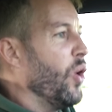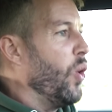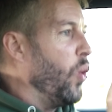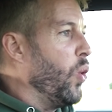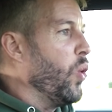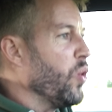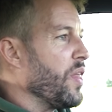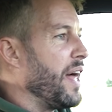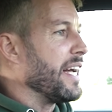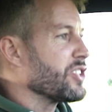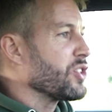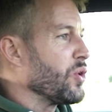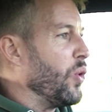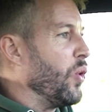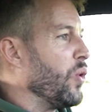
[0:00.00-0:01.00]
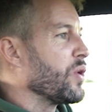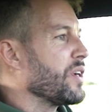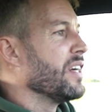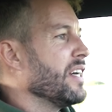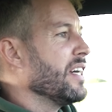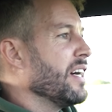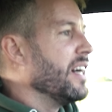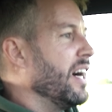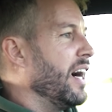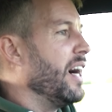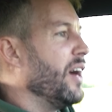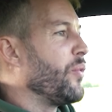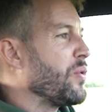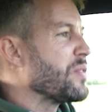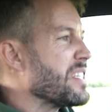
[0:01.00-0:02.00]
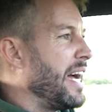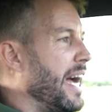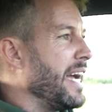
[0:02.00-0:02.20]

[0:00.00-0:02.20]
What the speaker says: all that torque. Was there